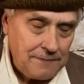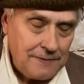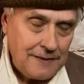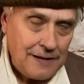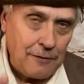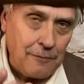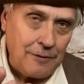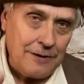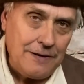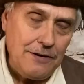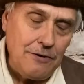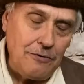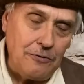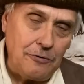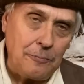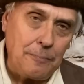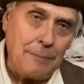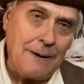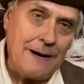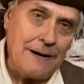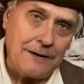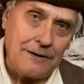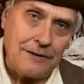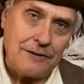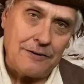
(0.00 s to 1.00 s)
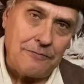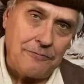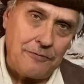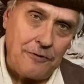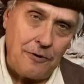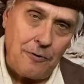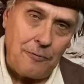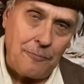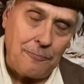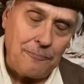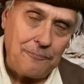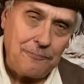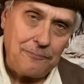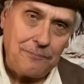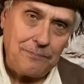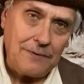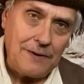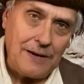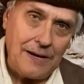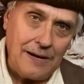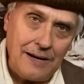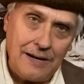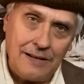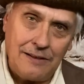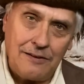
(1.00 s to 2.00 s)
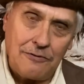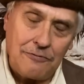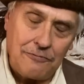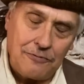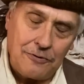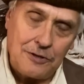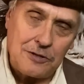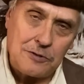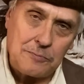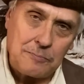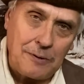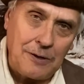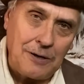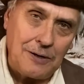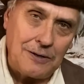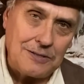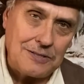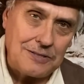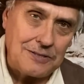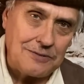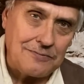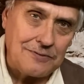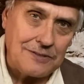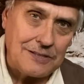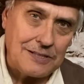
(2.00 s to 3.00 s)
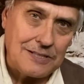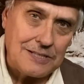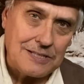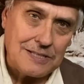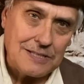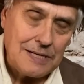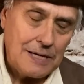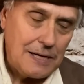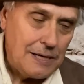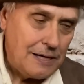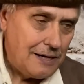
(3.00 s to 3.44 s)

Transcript: Now, when you look back at the film in the first part of this,